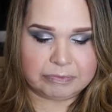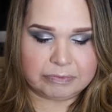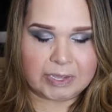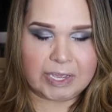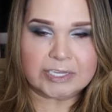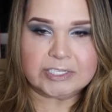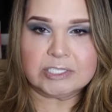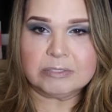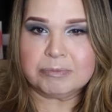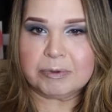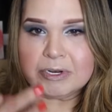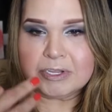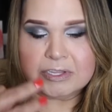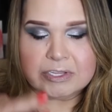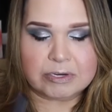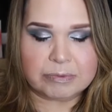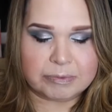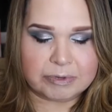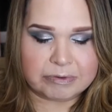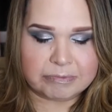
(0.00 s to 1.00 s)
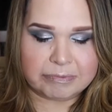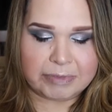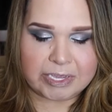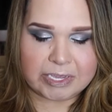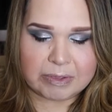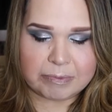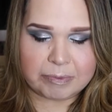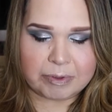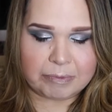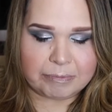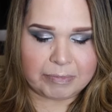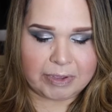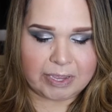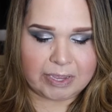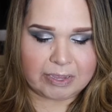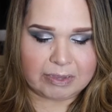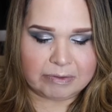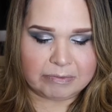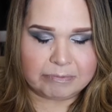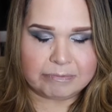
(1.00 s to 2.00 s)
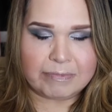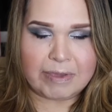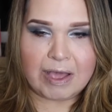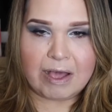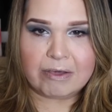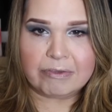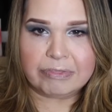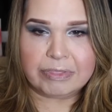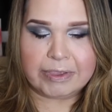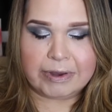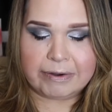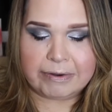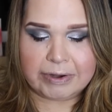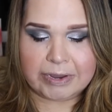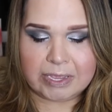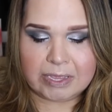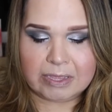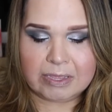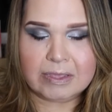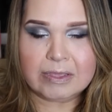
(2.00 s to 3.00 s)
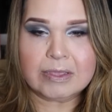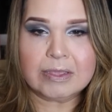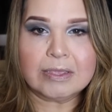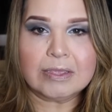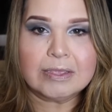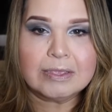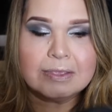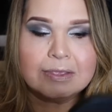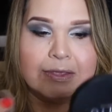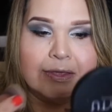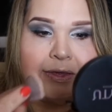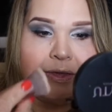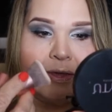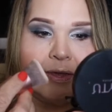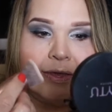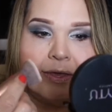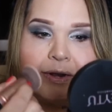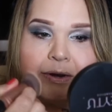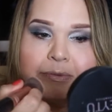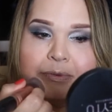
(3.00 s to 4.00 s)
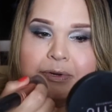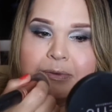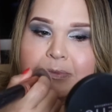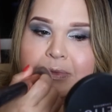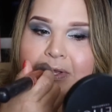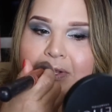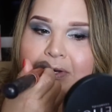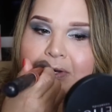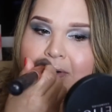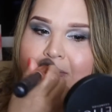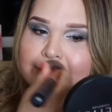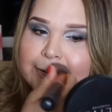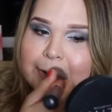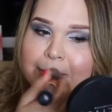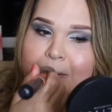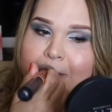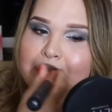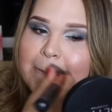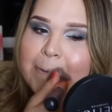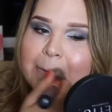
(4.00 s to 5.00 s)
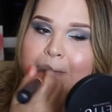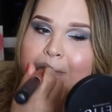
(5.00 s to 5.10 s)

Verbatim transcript: I just put a little bit of makeup on my mouth area and I'm going to blend it in.